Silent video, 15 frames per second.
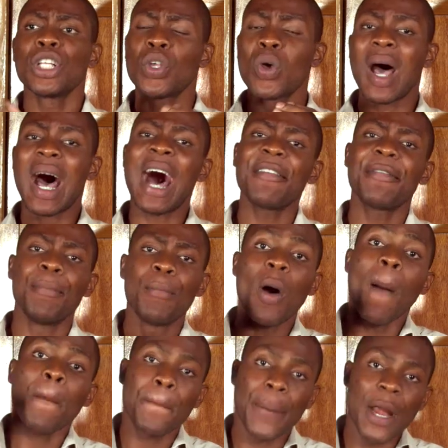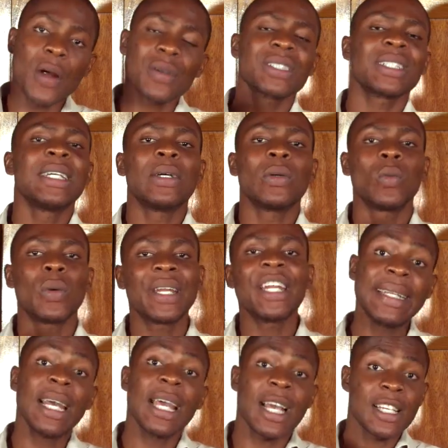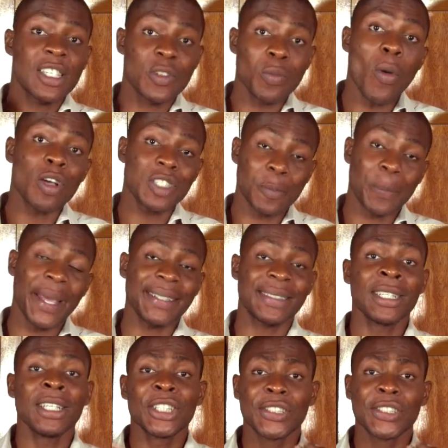to have more birds within a small space.